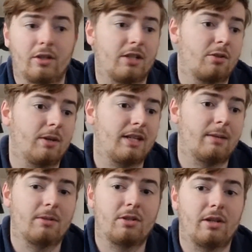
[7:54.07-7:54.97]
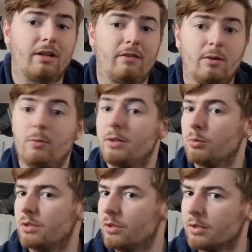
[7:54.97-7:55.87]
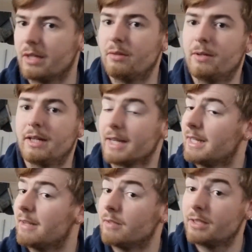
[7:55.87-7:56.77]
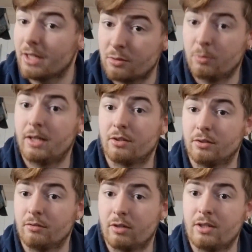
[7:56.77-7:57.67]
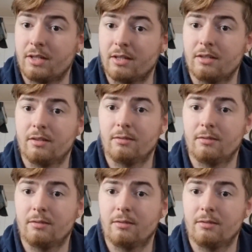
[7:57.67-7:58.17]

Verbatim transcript: trying to squeeze up the side of her, which was not going to work and never does work on the road that